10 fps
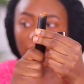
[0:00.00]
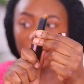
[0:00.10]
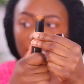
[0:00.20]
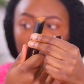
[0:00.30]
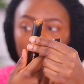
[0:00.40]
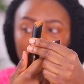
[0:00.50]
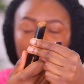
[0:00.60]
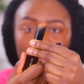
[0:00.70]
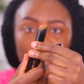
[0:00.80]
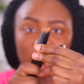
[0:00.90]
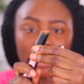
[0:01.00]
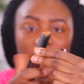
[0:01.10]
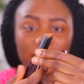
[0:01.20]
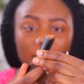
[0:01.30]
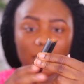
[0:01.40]
Like if I keep twisting it,
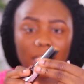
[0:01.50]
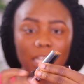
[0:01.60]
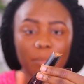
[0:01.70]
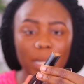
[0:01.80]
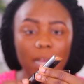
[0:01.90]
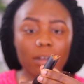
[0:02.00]
there's nothing coming